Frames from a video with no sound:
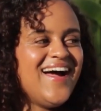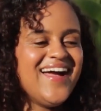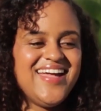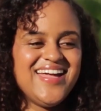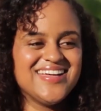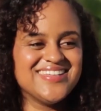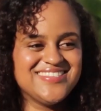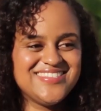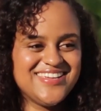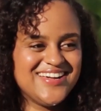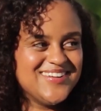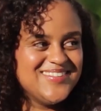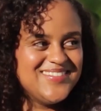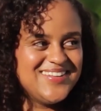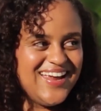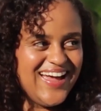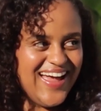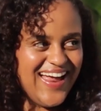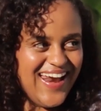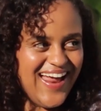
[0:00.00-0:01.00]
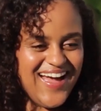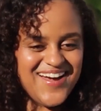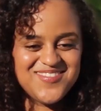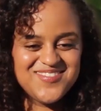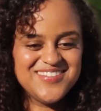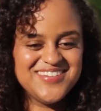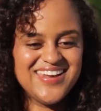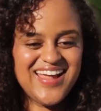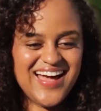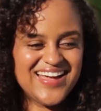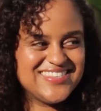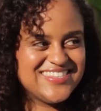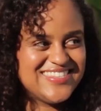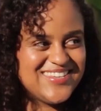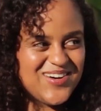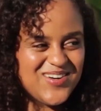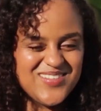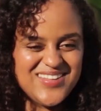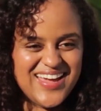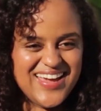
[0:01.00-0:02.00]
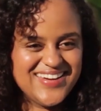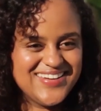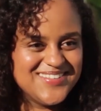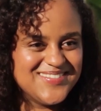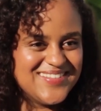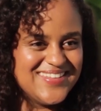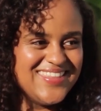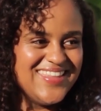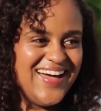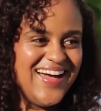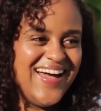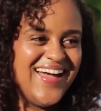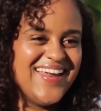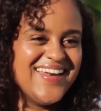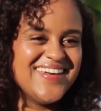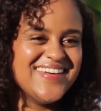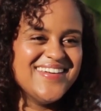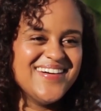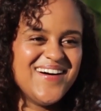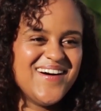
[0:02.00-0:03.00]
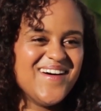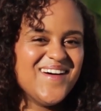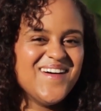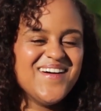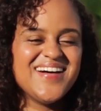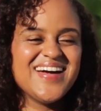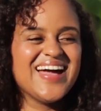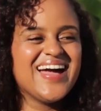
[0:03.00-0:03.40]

I can't tell you that. I have not told anyone that. No.